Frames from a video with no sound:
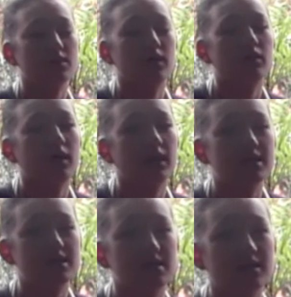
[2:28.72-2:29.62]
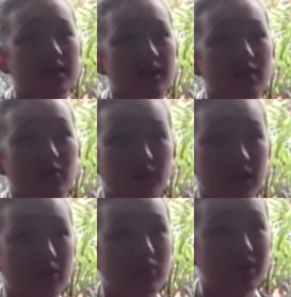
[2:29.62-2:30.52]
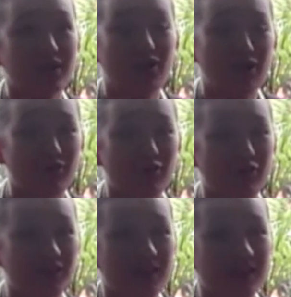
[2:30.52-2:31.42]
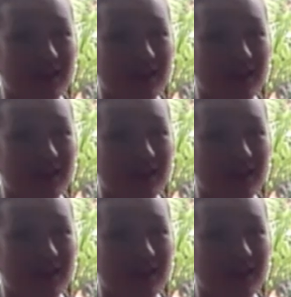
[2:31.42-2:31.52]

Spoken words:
as well. And I'm really, really grateful